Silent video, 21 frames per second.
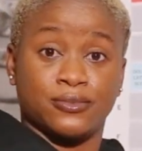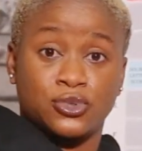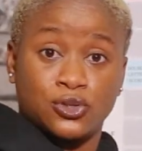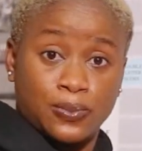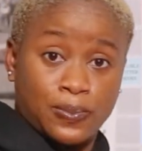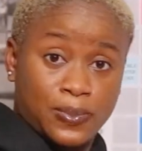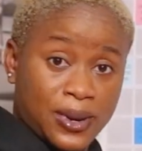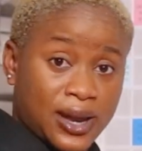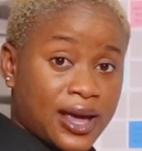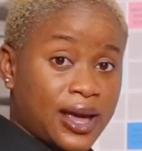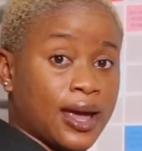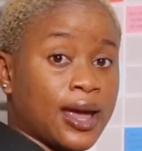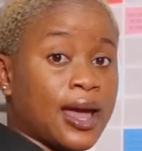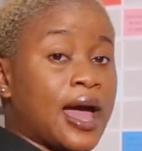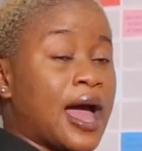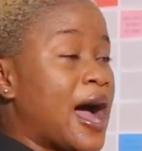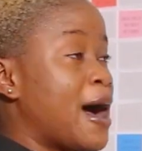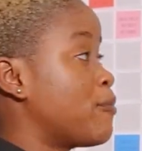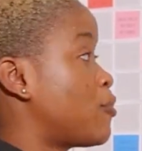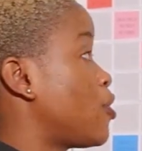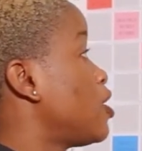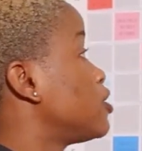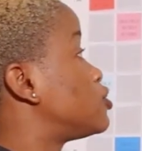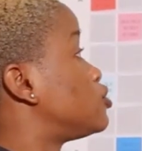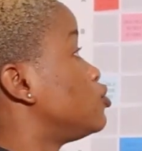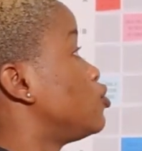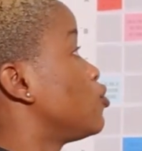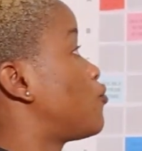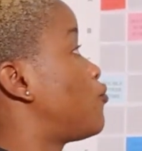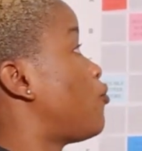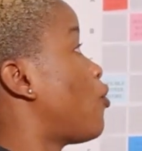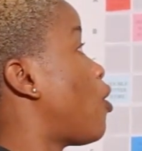to play, I'm going to
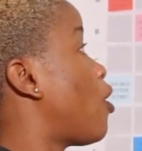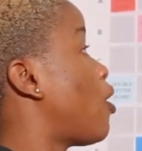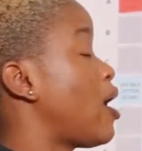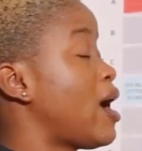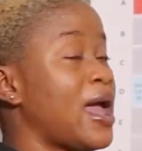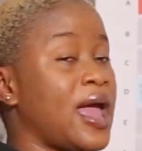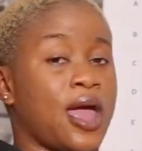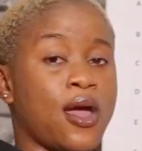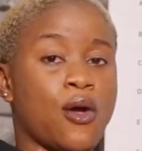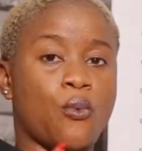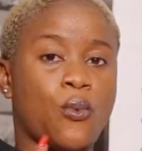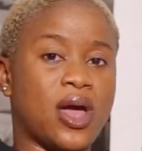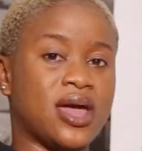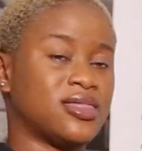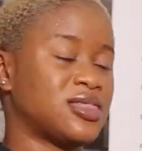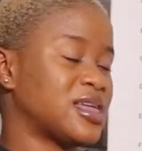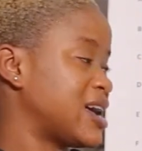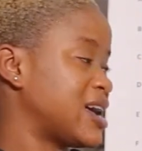look for a way